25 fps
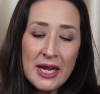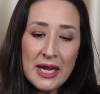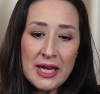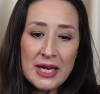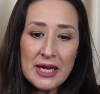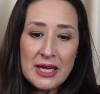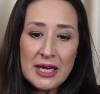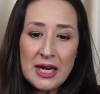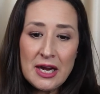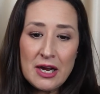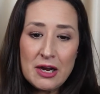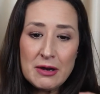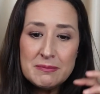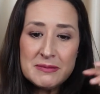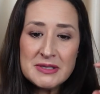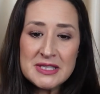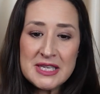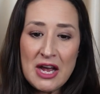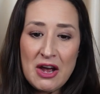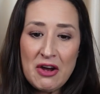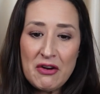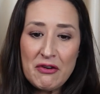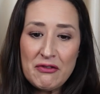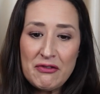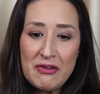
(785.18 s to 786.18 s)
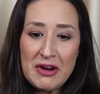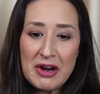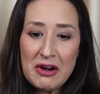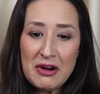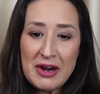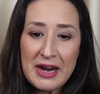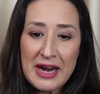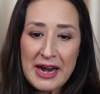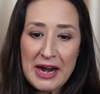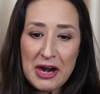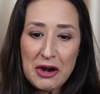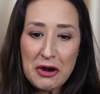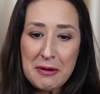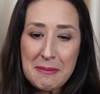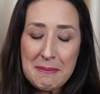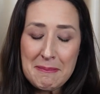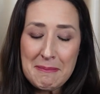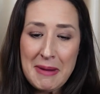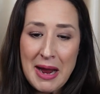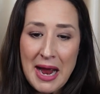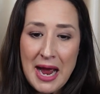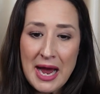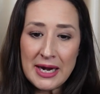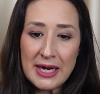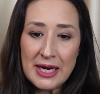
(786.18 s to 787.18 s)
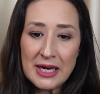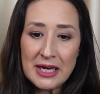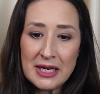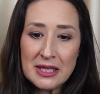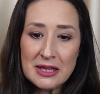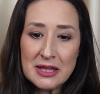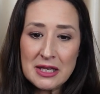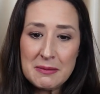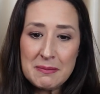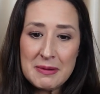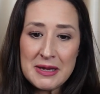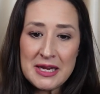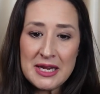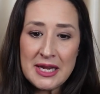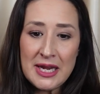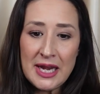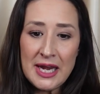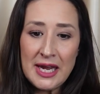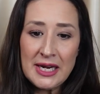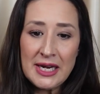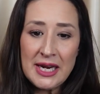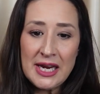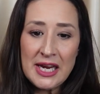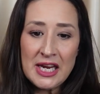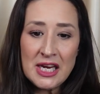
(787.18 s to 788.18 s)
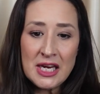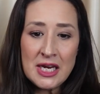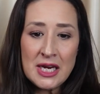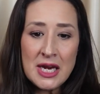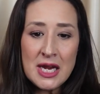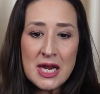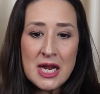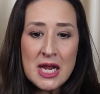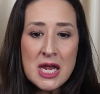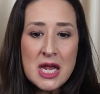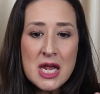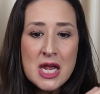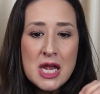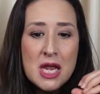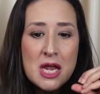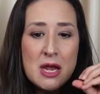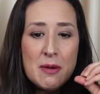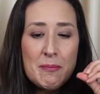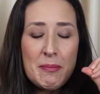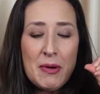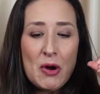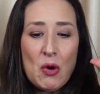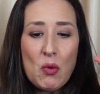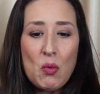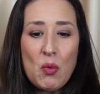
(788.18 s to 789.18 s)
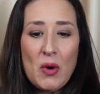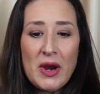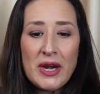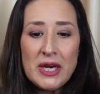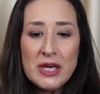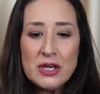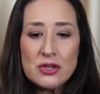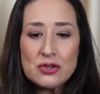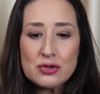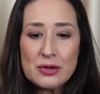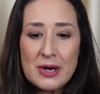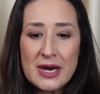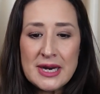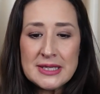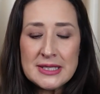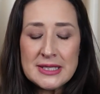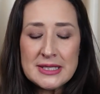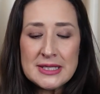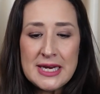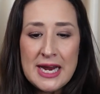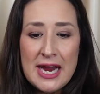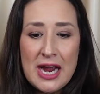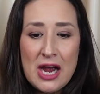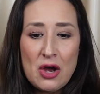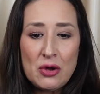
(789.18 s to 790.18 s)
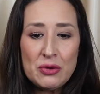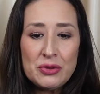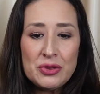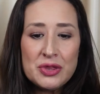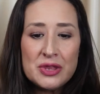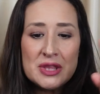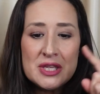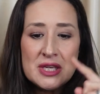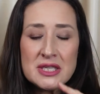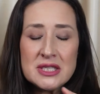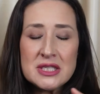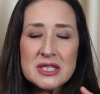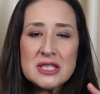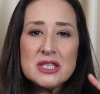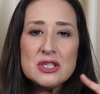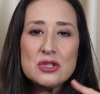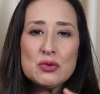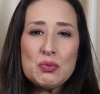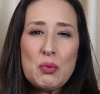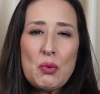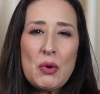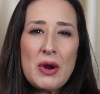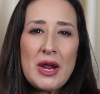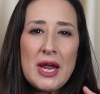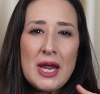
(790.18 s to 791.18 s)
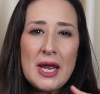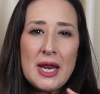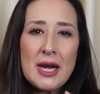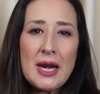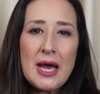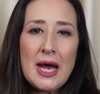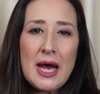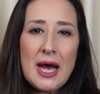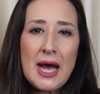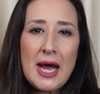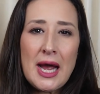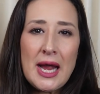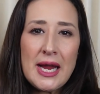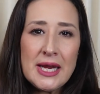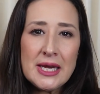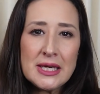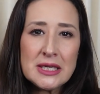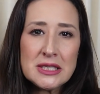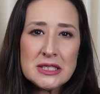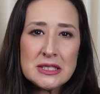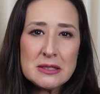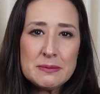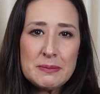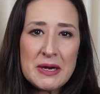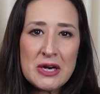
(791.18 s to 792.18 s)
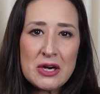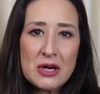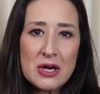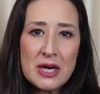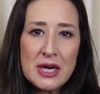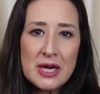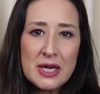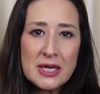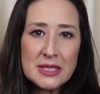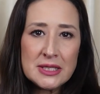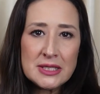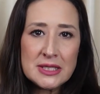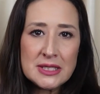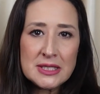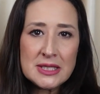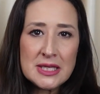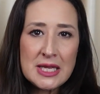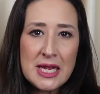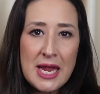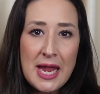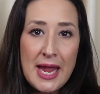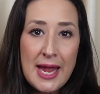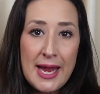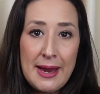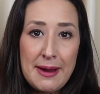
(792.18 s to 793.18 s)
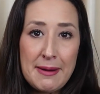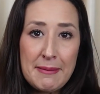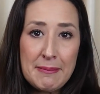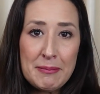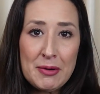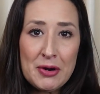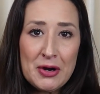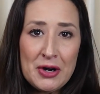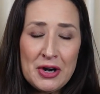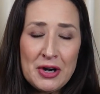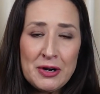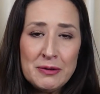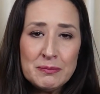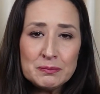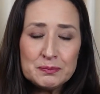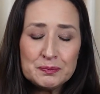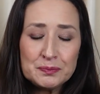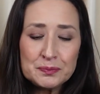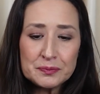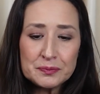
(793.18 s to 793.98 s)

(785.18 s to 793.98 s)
It comes out very aromatic in the beginning. But when it dries down, this is when I experience the amber,